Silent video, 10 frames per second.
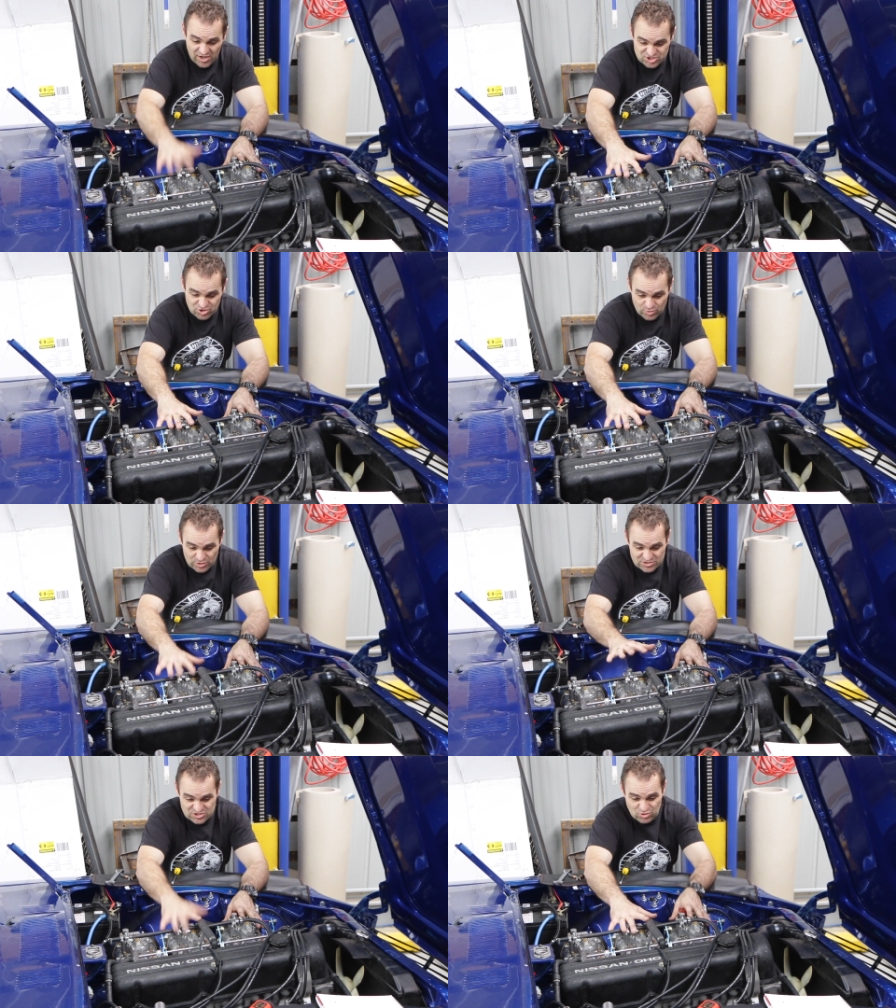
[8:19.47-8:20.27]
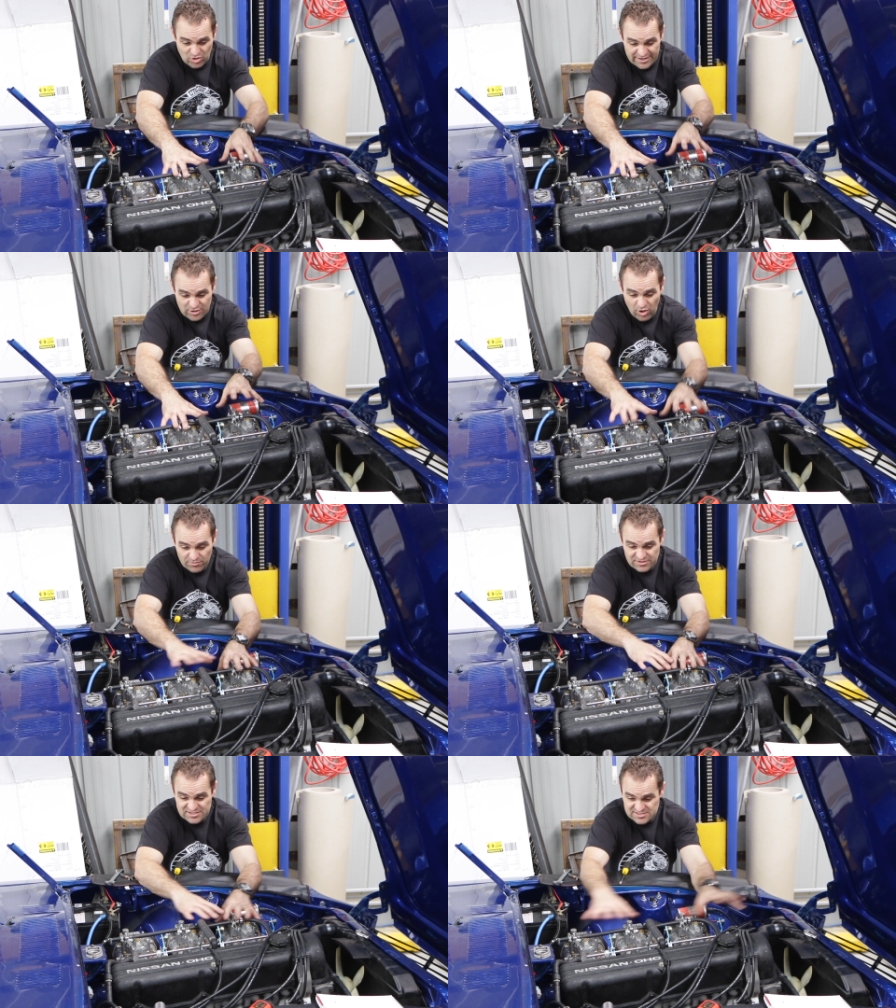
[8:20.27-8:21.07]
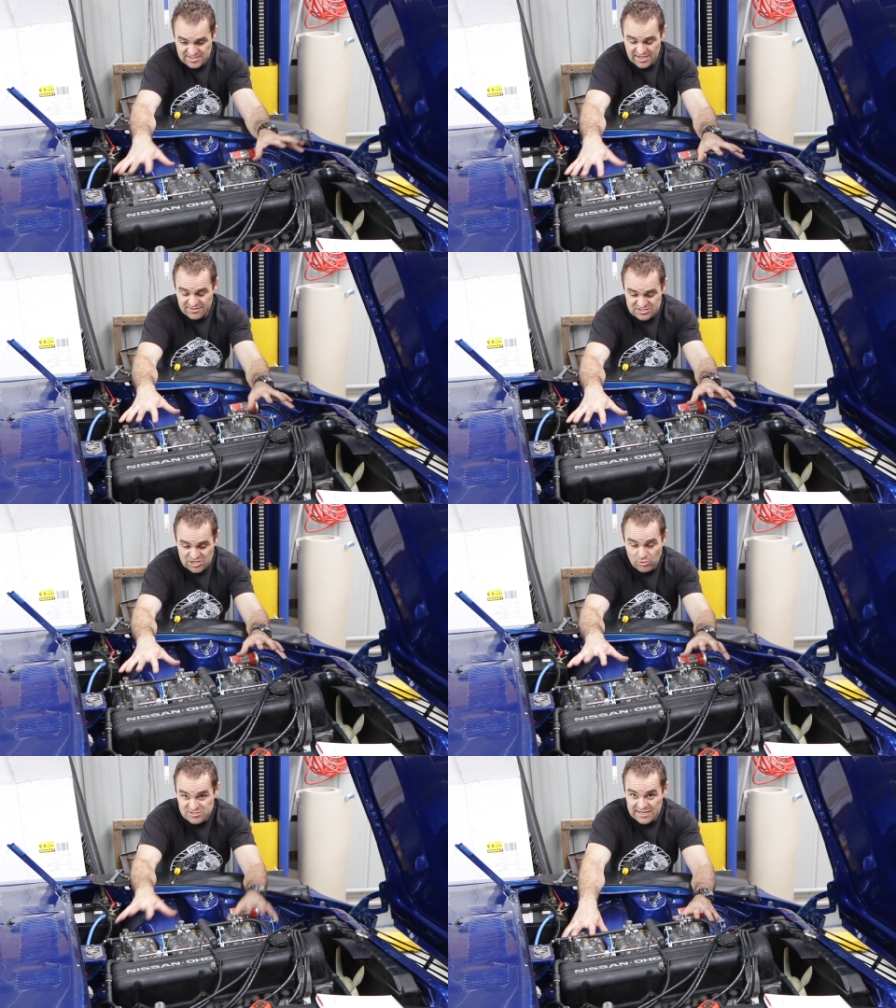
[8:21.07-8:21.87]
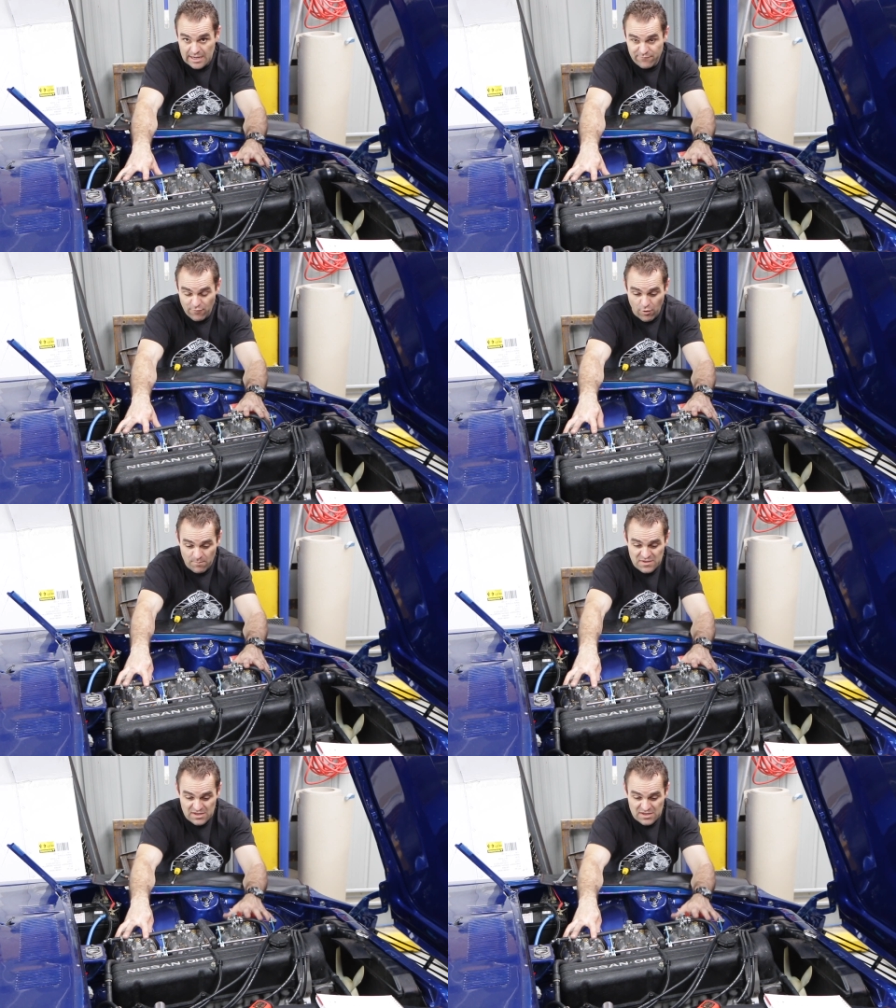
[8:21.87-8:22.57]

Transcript: Stuart Wilkins, who I got this whole setup from.